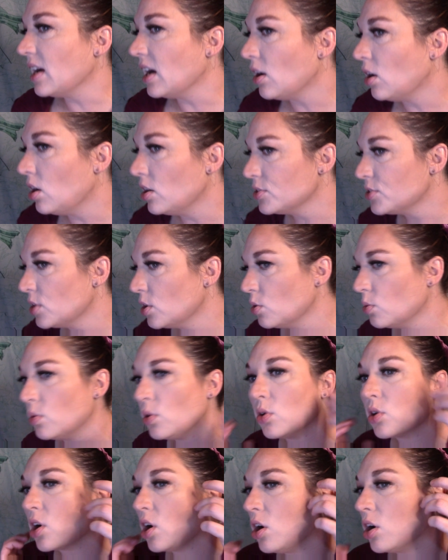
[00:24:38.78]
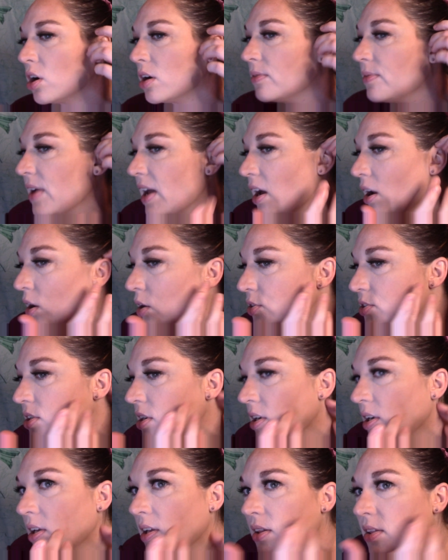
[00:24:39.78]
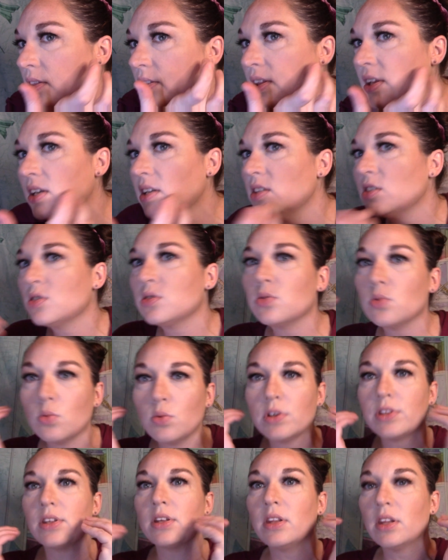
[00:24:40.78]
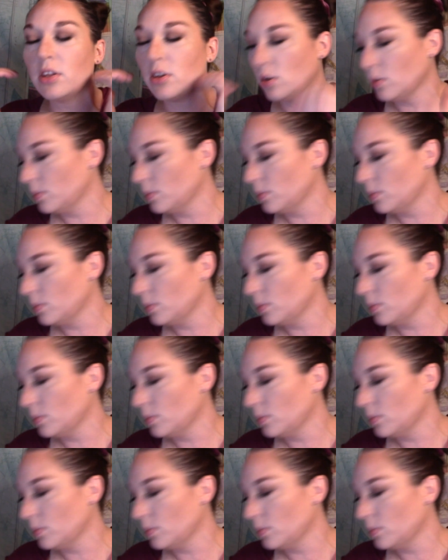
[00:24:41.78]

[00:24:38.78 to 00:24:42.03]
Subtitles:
also will carve out this with a little